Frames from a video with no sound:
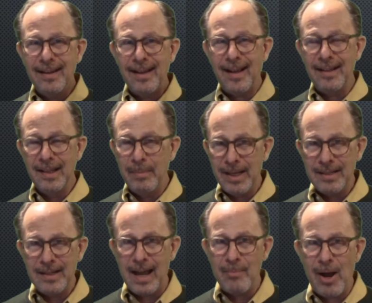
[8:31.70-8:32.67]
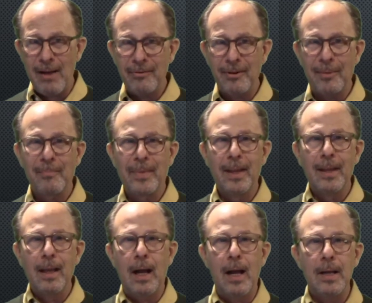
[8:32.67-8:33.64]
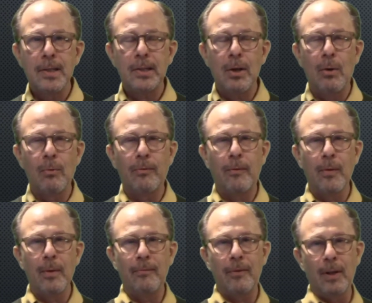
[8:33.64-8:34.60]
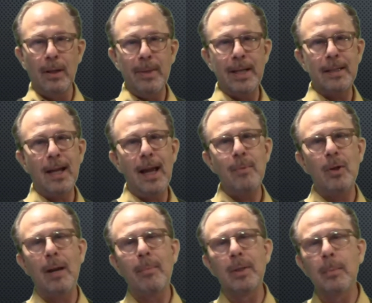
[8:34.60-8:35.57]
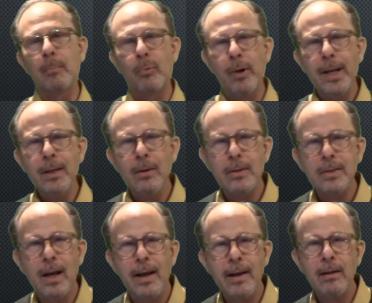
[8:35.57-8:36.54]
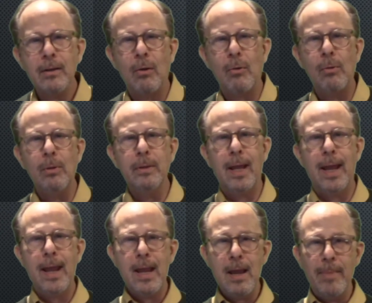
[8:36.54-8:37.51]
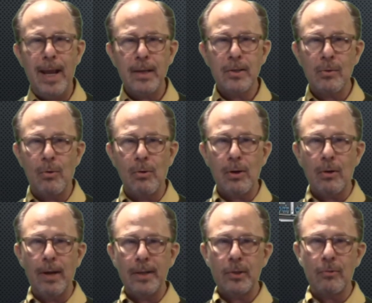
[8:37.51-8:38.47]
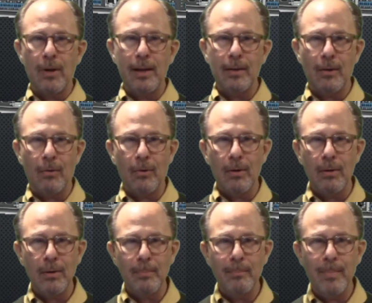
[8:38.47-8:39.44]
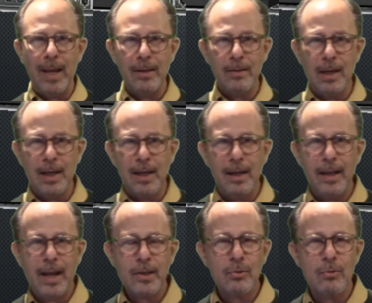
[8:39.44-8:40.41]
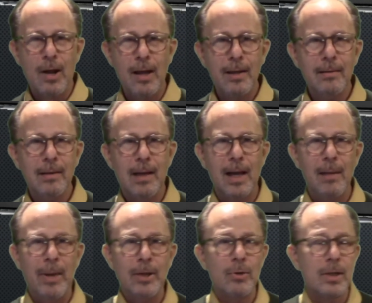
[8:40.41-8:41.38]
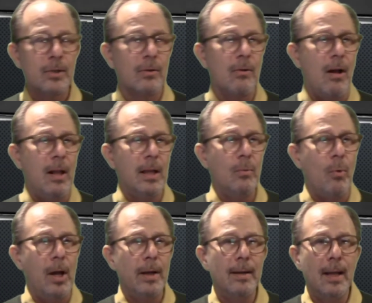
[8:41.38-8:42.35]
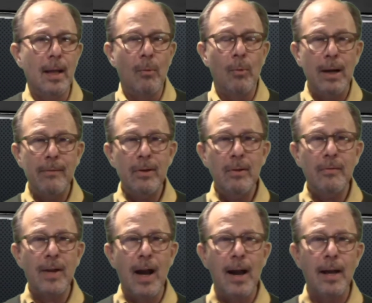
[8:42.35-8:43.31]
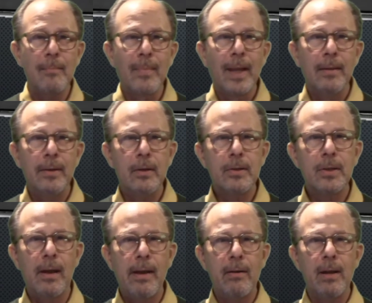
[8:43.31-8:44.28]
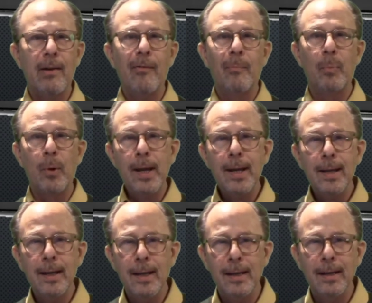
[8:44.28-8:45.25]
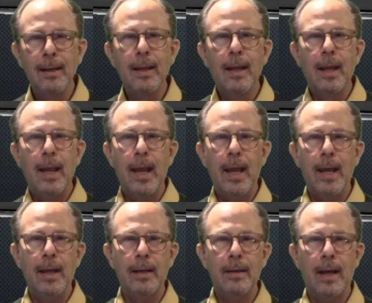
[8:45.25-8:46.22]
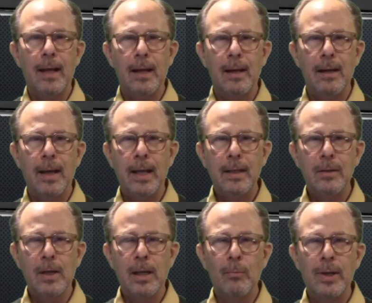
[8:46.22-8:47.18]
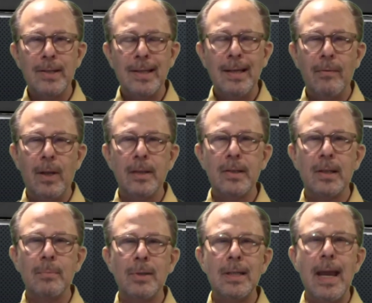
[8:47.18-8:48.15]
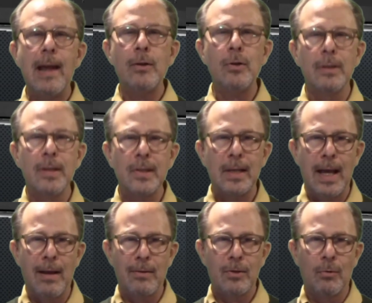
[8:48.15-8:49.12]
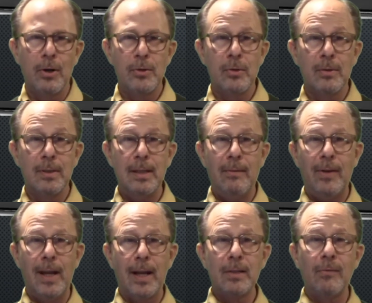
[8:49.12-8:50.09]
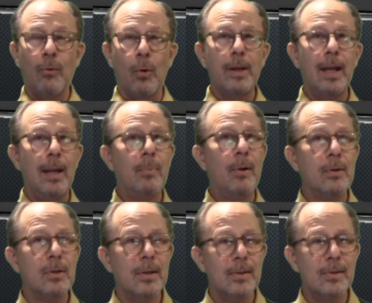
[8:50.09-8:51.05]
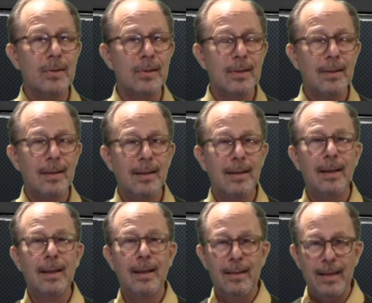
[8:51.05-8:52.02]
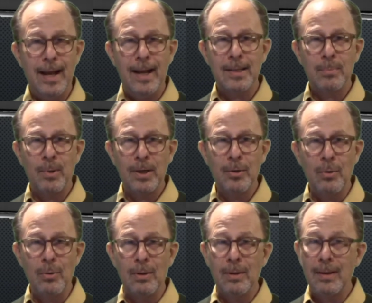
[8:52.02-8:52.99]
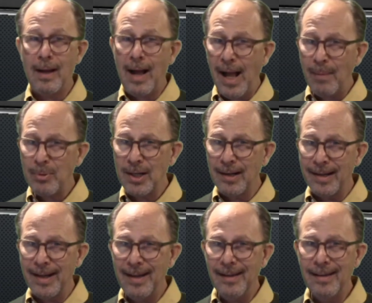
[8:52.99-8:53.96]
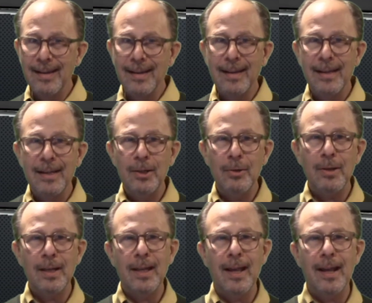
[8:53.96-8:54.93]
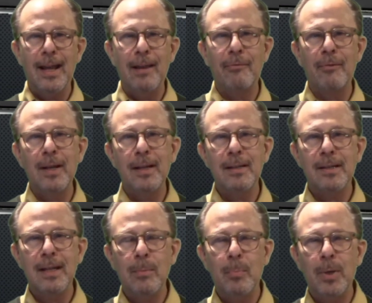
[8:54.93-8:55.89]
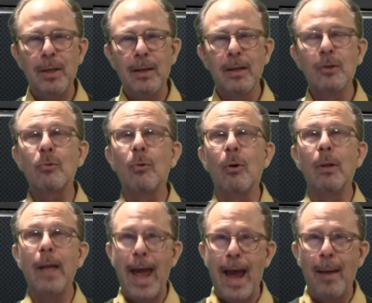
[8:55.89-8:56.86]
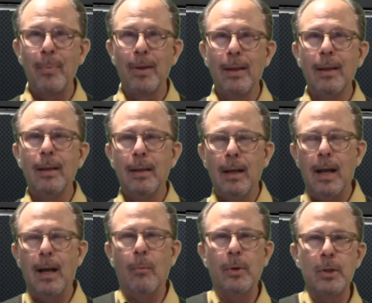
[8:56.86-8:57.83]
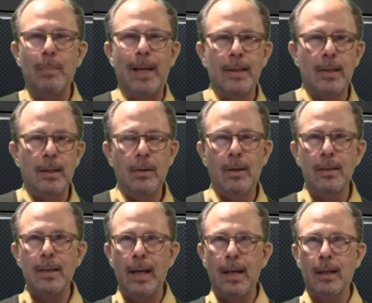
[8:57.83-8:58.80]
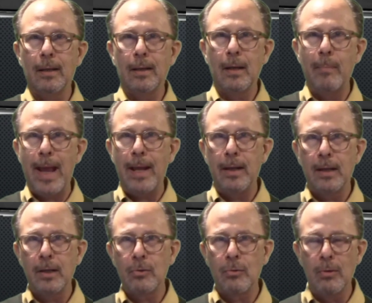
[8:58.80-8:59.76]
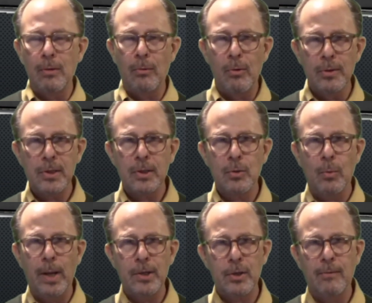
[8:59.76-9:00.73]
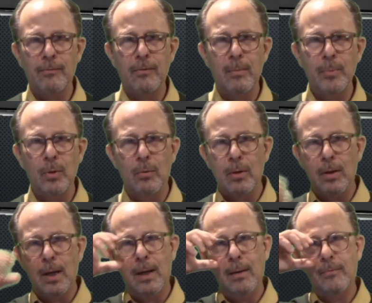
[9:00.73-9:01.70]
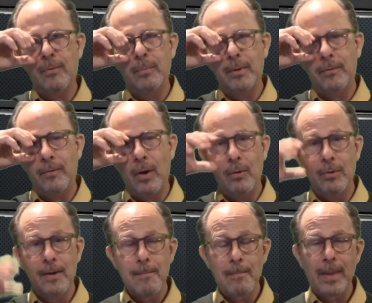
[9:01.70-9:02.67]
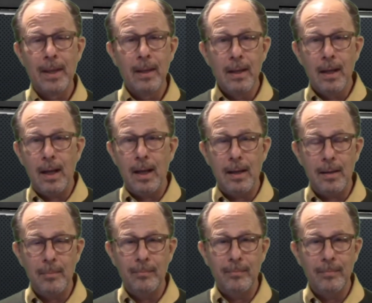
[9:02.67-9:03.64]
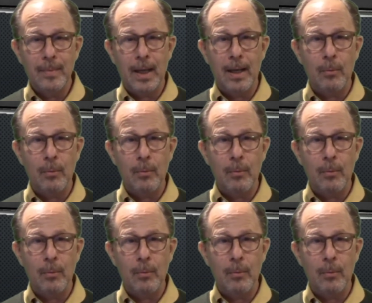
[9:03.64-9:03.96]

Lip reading: limited time offer. So for a limited time, you're able to bring your tired old AMX or Crestron or Extron Matrix or all-in-one, whatever you've got that you're tired of, bring it in, and you can receive a substantial discount toward your DVX 4K purchase. That's pretty cool. Optionally, you could get a free TP Control app. Which means that you can take and command and control the whole situation from your phone with